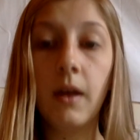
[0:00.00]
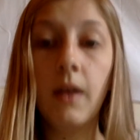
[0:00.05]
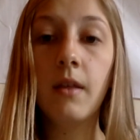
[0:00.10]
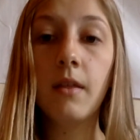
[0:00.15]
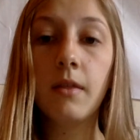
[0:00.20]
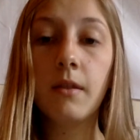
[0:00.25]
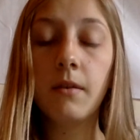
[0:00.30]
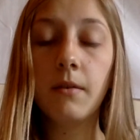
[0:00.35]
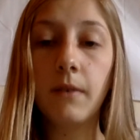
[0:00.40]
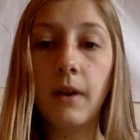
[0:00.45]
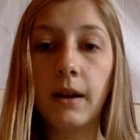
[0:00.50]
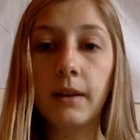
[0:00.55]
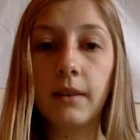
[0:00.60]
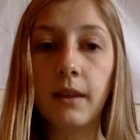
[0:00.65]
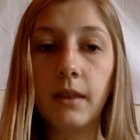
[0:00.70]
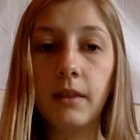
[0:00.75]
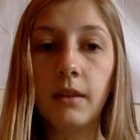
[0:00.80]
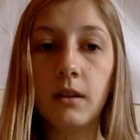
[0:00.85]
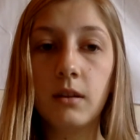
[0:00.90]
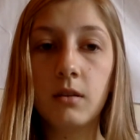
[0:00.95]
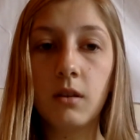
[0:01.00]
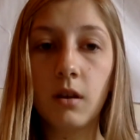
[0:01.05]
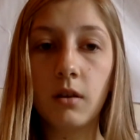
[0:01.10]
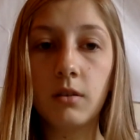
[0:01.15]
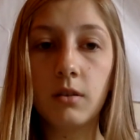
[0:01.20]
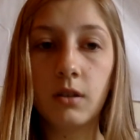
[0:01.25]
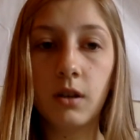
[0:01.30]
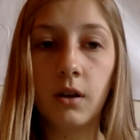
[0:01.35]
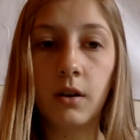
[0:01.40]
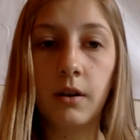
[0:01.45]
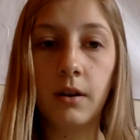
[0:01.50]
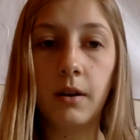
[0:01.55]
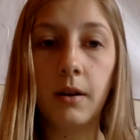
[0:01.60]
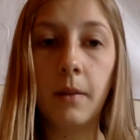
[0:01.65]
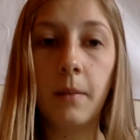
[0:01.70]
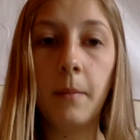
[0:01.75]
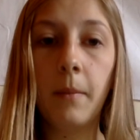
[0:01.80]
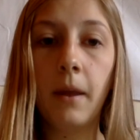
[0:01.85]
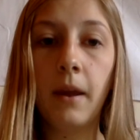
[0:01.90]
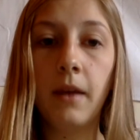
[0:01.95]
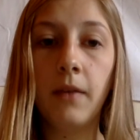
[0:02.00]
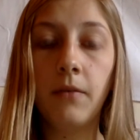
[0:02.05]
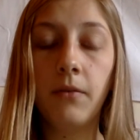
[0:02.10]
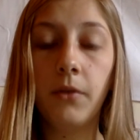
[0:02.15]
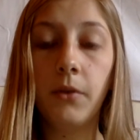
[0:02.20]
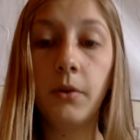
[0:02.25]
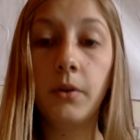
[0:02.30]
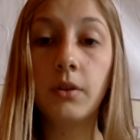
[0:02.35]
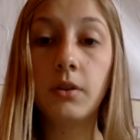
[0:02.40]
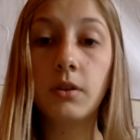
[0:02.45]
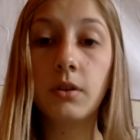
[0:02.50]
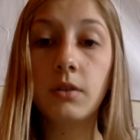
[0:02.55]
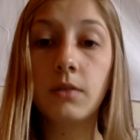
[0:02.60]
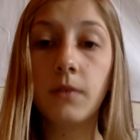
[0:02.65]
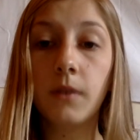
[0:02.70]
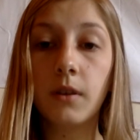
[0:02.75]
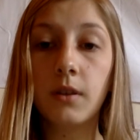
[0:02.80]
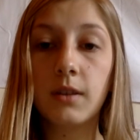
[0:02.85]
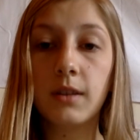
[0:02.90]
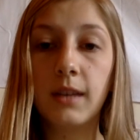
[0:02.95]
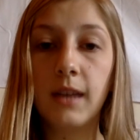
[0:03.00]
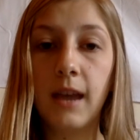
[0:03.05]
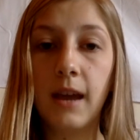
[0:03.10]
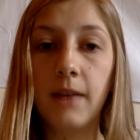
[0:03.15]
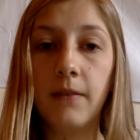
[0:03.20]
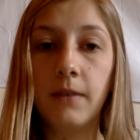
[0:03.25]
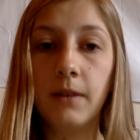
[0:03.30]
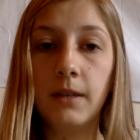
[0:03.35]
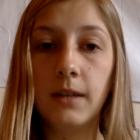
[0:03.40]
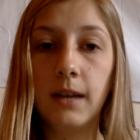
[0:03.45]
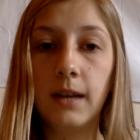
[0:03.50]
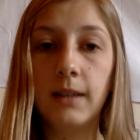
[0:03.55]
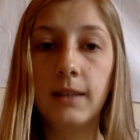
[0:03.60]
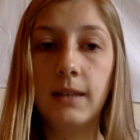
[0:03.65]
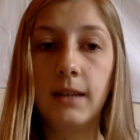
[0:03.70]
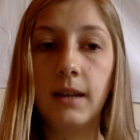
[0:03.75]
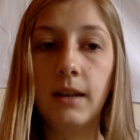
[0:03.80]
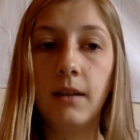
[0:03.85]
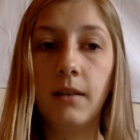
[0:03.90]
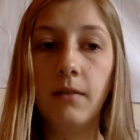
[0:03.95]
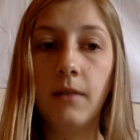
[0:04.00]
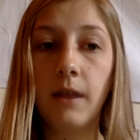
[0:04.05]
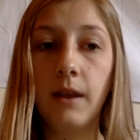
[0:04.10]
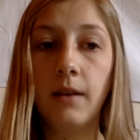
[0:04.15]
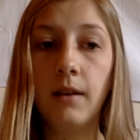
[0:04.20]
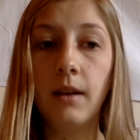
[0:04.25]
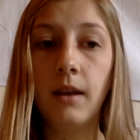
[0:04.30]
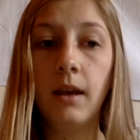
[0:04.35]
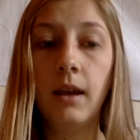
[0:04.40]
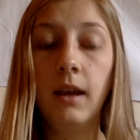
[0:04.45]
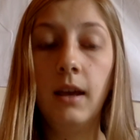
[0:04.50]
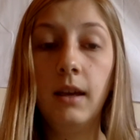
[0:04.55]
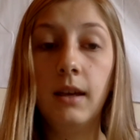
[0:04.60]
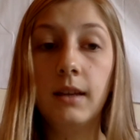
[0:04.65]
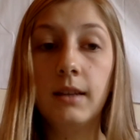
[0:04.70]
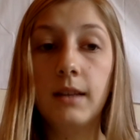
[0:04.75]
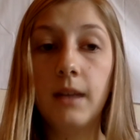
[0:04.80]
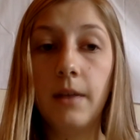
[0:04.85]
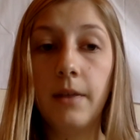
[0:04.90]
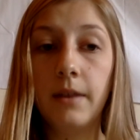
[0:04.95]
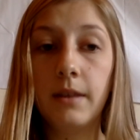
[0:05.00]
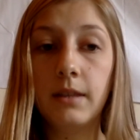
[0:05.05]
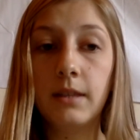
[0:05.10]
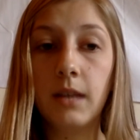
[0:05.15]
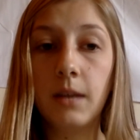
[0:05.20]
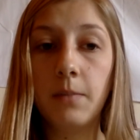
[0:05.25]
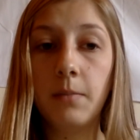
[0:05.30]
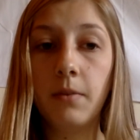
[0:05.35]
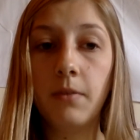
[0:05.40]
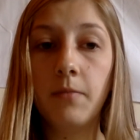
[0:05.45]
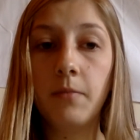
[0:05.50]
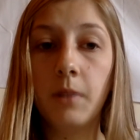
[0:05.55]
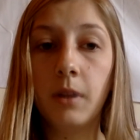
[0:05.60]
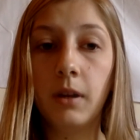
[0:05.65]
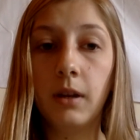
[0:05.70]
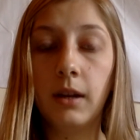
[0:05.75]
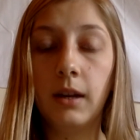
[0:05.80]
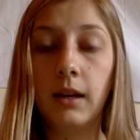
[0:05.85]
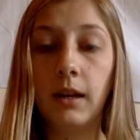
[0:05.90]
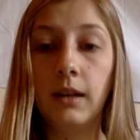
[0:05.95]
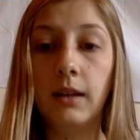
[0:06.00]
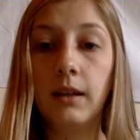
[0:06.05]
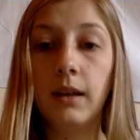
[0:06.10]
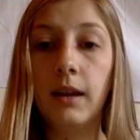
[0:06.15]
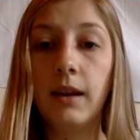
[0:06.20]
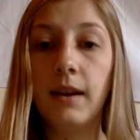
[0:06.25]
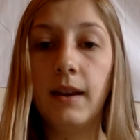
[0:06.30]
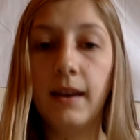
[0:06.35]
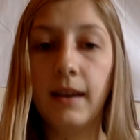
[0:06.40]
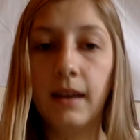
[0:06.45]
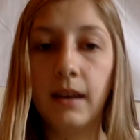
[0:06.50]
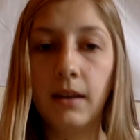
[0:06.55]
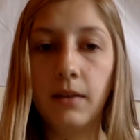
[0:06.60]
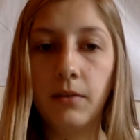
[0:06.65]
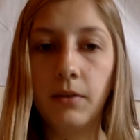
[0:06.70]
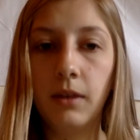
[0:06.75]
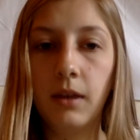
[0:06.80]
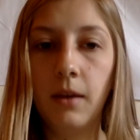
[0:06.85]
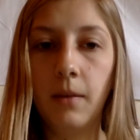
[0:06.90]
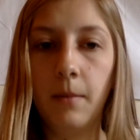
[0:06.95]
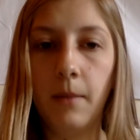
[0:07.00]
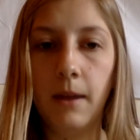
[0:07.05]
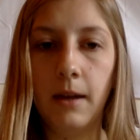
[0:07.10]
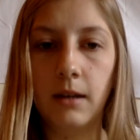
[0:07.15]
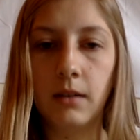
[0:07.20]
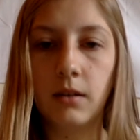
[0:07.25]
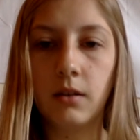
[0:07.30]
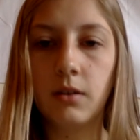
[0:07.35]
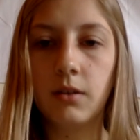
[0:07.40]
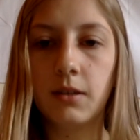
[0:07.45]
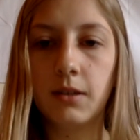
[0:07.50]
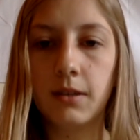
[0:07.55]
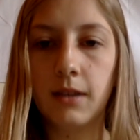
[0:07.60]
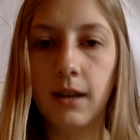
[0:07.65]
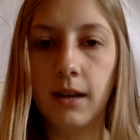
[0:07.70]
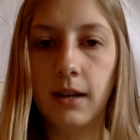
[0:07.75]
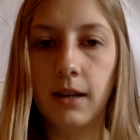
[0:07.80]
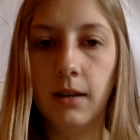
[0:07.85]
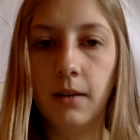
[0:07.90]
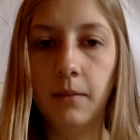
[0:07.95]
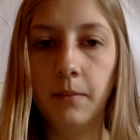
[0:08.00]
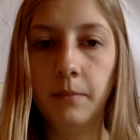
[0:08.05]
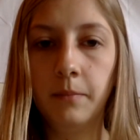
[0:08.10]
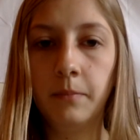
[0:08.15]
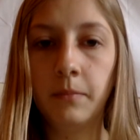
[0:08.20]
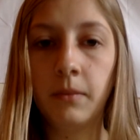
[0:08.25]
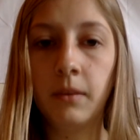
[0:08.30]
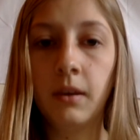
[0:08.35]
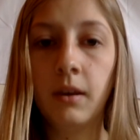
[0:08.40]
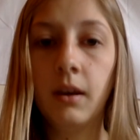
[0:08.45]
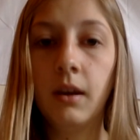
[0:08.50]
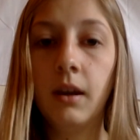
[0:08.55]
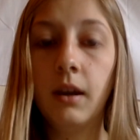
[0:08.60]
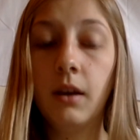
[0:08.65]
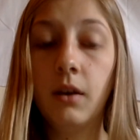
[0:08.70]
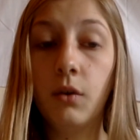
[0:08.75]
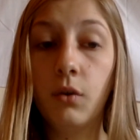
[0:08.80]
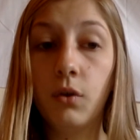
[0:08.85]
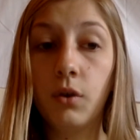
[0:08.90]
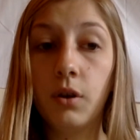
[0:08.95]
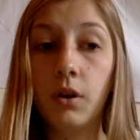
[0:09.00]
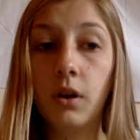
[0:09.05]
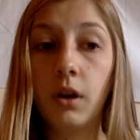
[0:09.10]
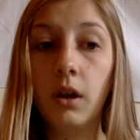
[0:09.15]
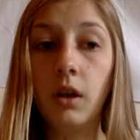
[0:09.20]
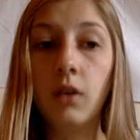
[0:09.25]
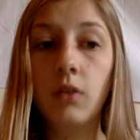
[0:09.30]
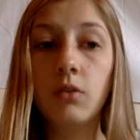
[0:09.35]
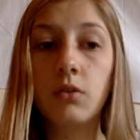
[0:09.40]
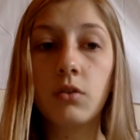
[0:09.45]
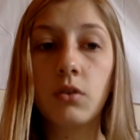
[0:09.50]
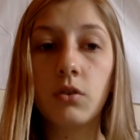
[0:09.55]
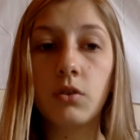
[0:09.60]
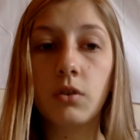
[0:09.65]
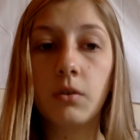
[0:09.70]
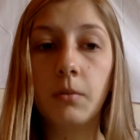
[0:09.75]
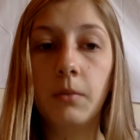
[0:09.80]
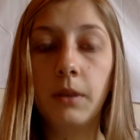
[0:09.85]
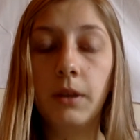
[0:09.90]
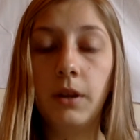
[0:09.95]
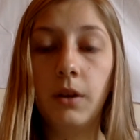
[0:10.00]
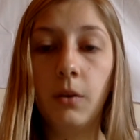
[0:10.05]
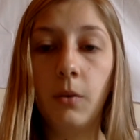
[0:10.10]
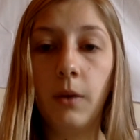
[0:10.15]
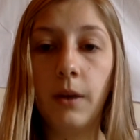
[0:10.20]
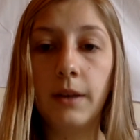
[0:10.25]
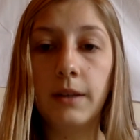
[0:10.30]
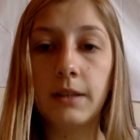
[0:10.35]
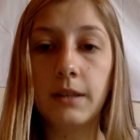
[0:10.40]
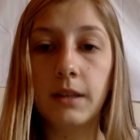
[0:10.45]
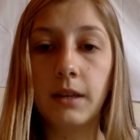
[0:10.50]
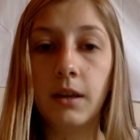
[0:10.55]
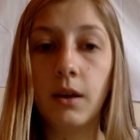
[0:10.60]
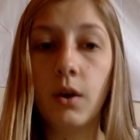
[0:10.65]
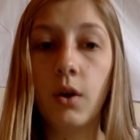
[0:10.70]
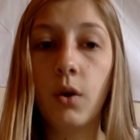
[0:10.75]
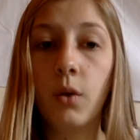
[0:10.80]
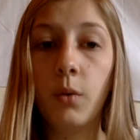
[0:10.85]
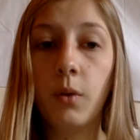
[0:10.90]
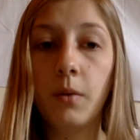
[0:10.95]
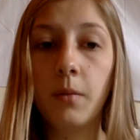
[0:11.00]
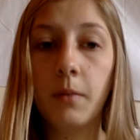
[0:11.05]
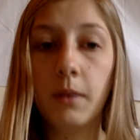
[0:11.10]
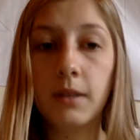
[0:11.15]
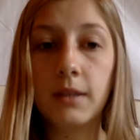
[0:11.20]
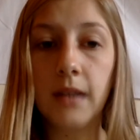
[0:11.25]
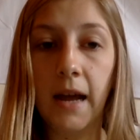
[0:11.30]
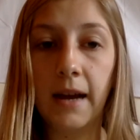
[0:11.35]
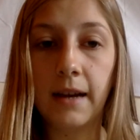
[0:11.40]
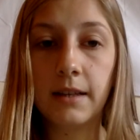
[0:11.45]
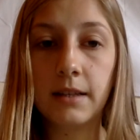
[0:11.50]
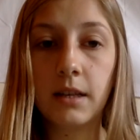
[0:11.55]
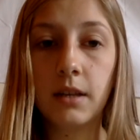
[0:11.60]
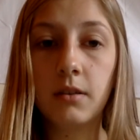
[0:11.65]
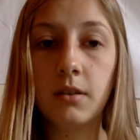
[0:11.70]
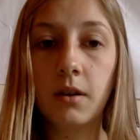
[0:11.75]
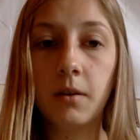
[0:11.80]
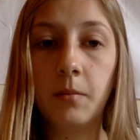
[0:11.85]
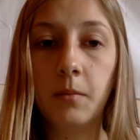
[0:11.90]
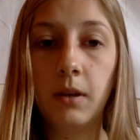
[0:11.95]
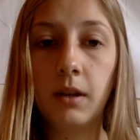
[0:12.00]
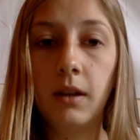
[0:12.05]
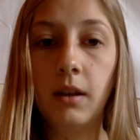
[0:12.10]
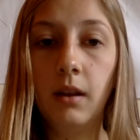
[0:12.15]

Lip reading: The fact that this all started by influencers falsely advertising an event is how this type of marketing can negatively impact our society. In order to use social media wisely, we must access our media